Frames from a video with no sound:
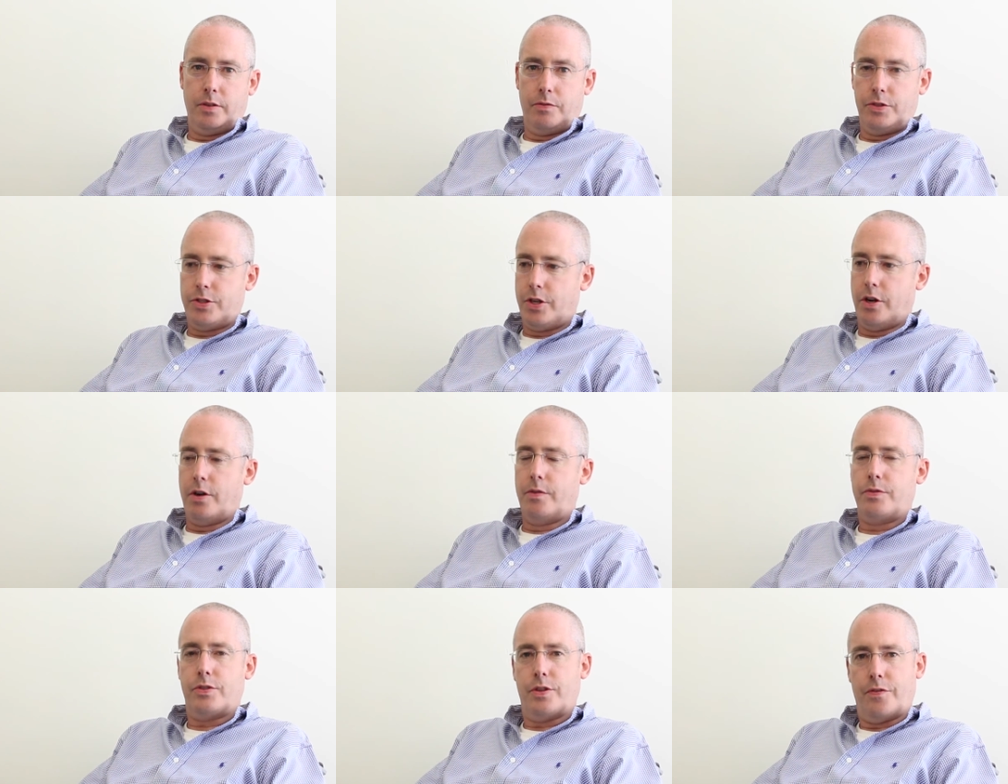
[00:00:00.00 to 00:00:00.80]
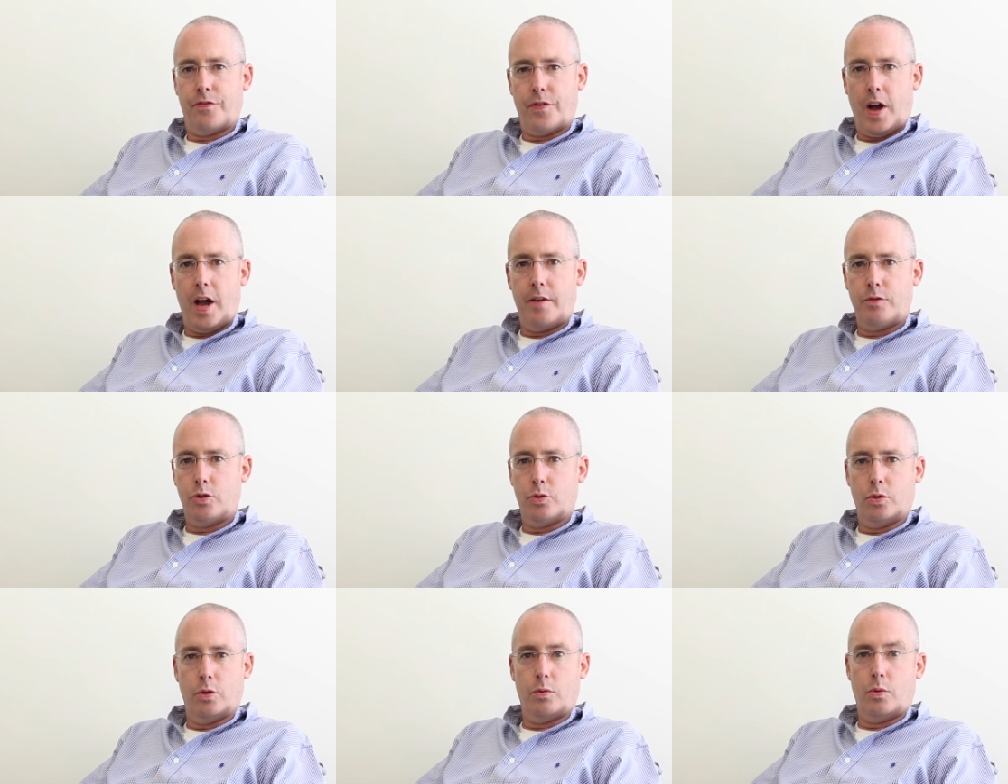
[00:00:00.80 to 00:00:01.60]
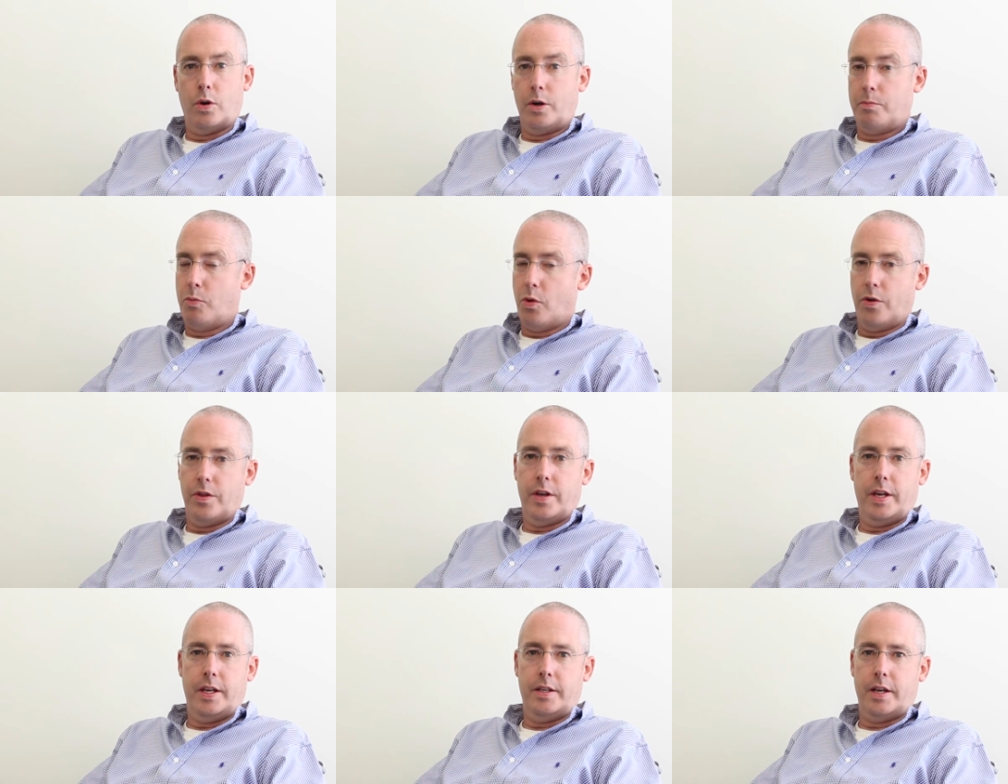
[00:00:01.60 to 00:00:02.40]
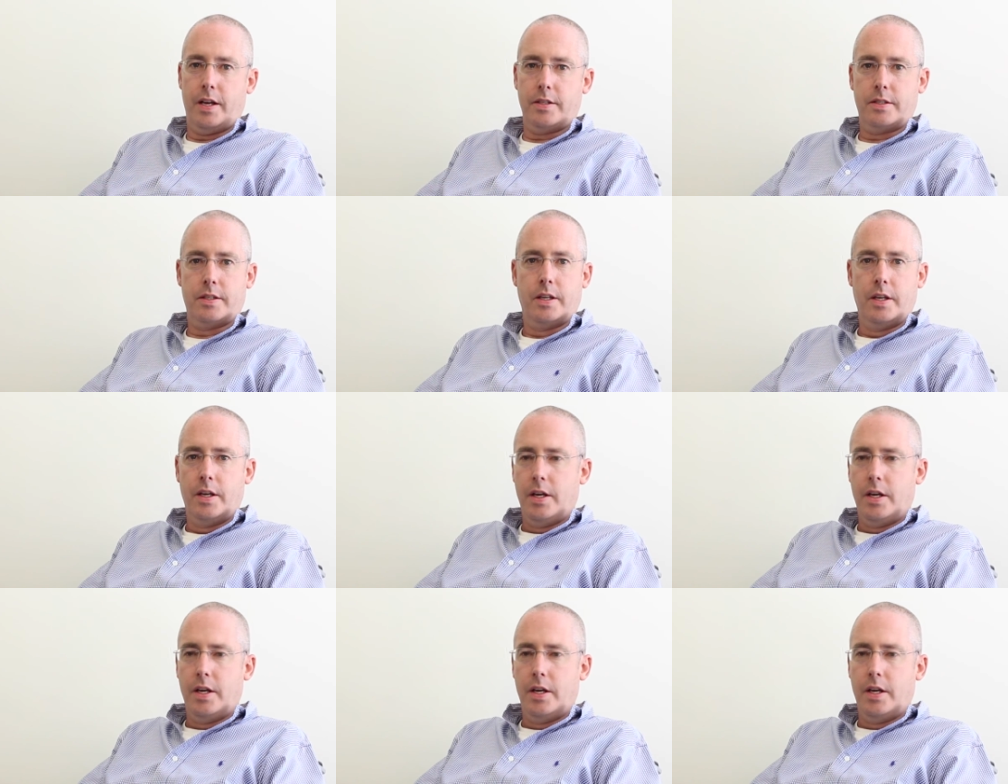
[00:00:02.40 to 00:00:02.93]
deserves the Five Jewel Award more than he does.